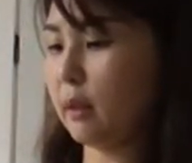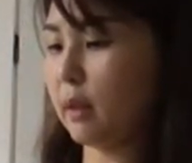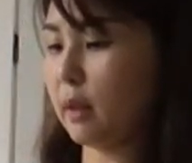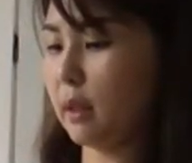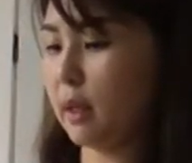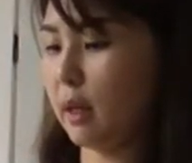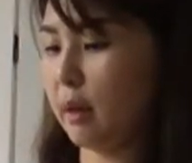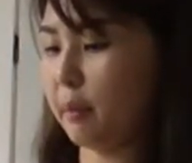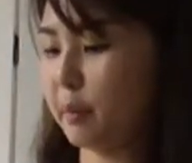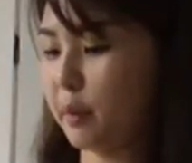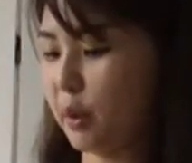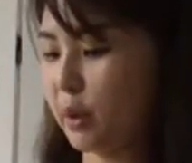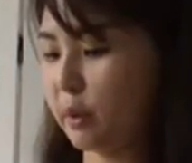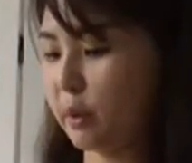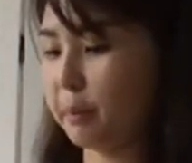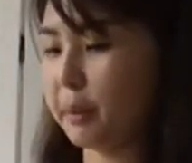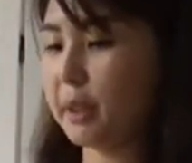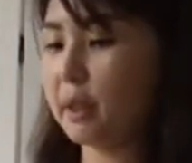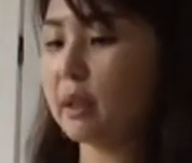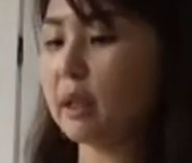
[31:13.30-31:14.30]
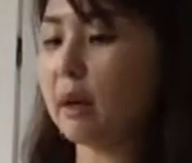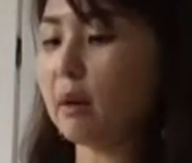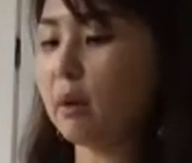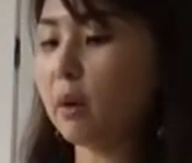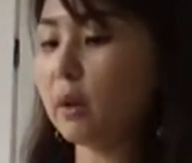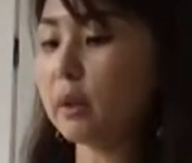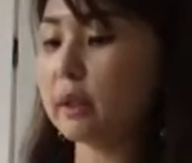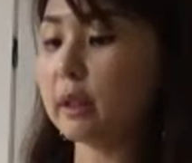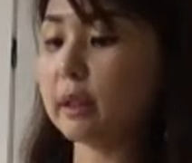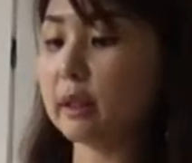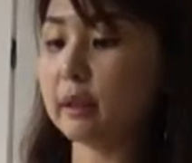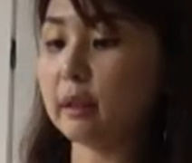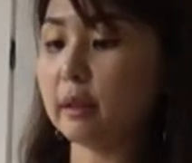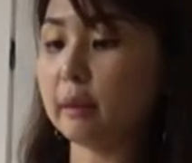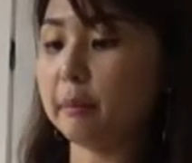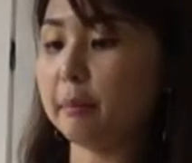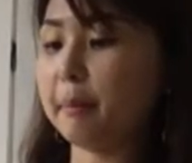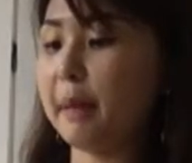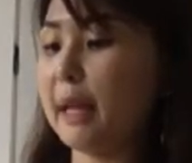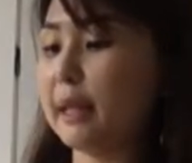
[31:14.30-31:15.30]
Yeah, I'm gonna peel out all the
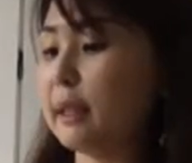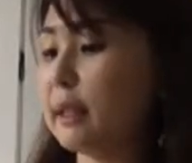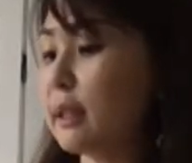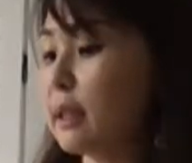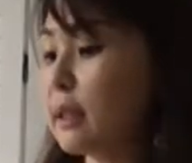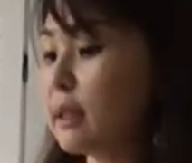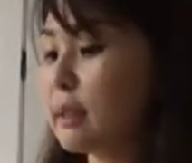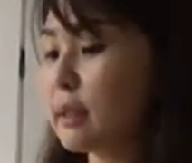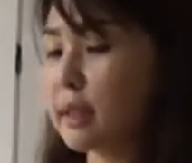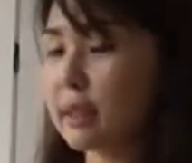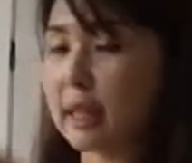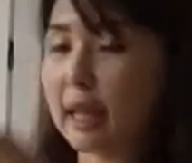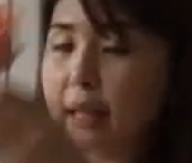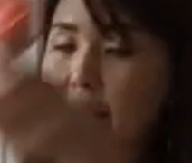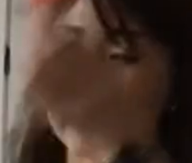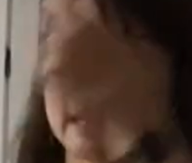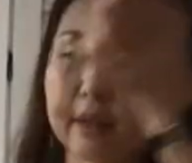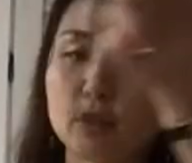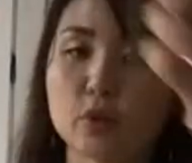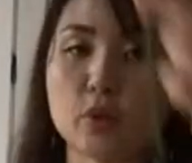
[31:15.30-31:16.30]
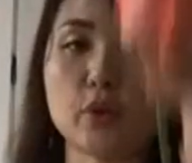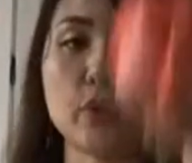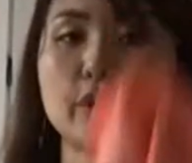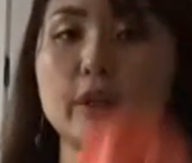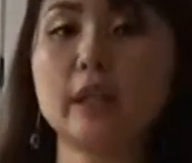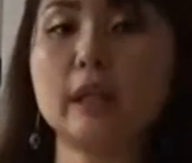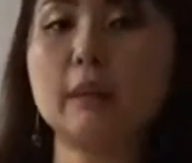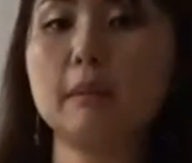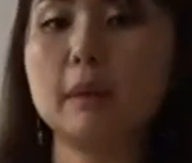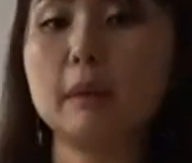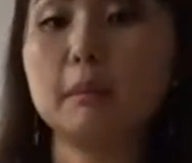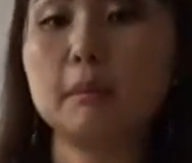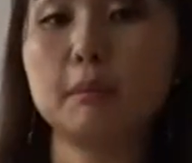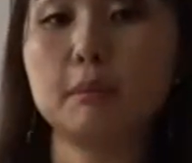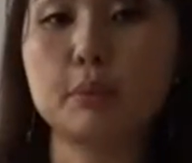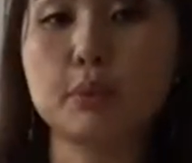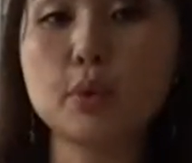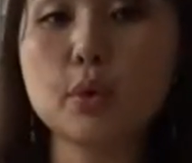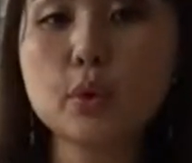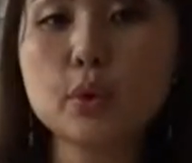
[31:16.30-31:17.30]
petals that has already been
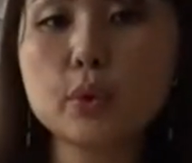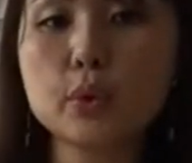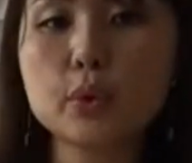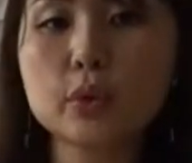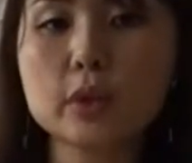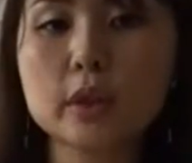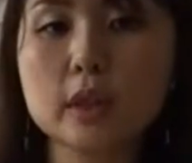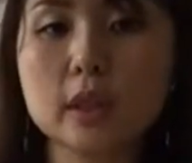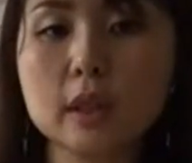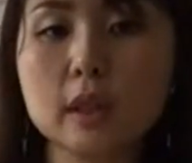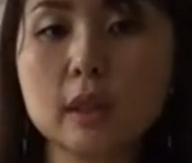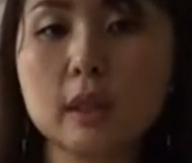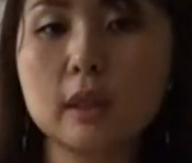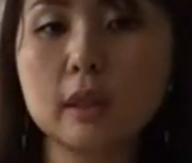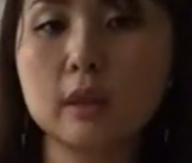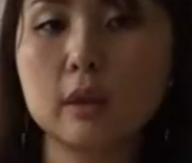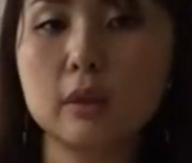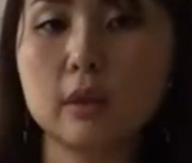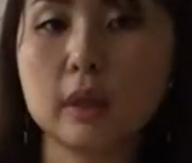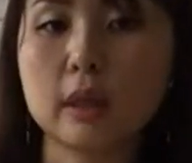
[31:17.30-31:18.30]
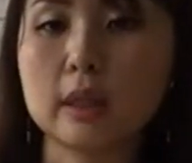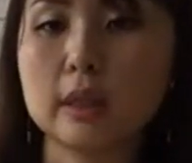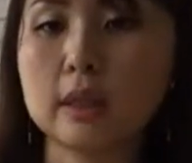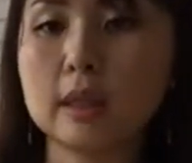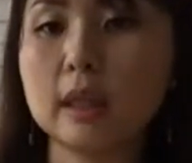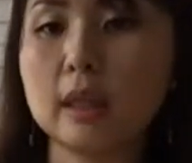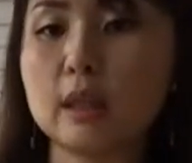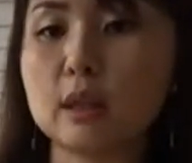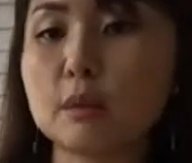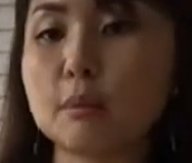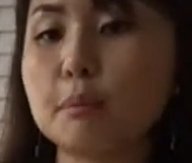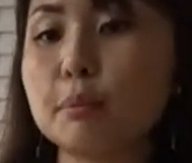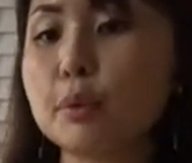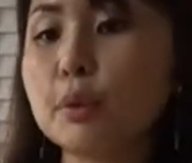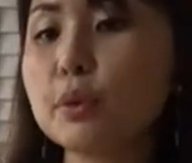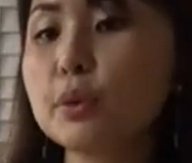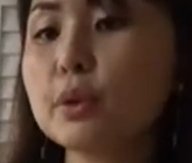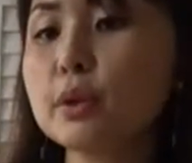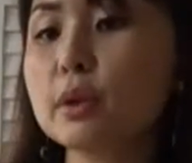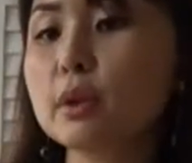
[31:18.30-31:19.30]
bruised. You can see it's
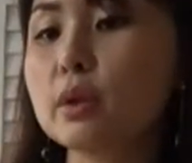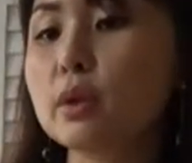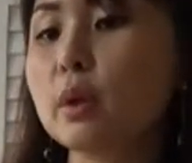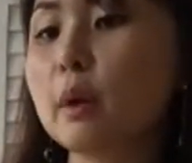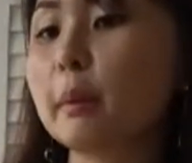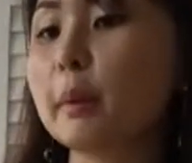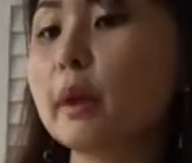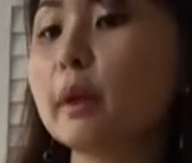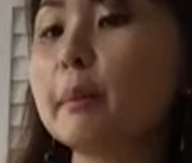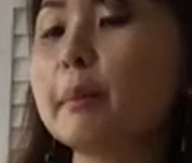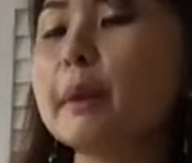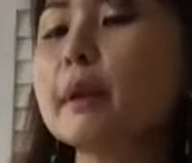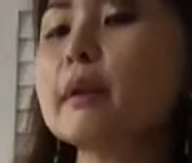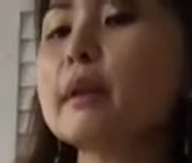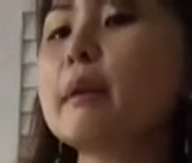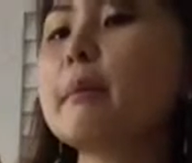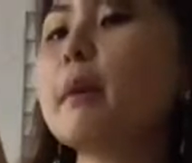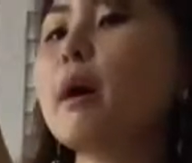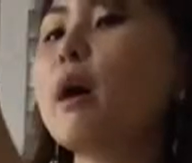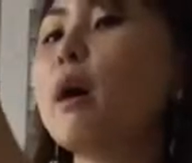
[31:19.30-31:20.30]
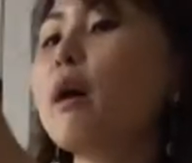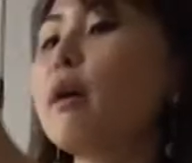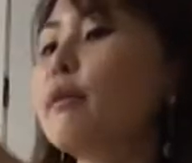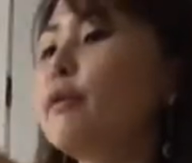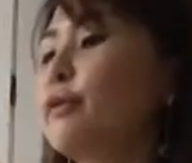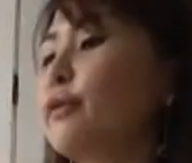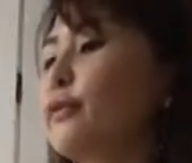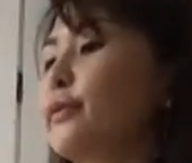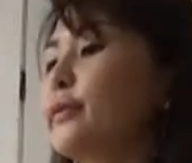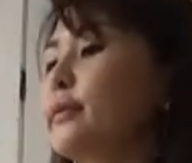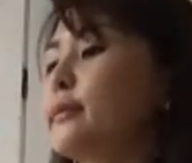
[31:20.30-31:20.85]
bruised, so I'm gonna peel them off.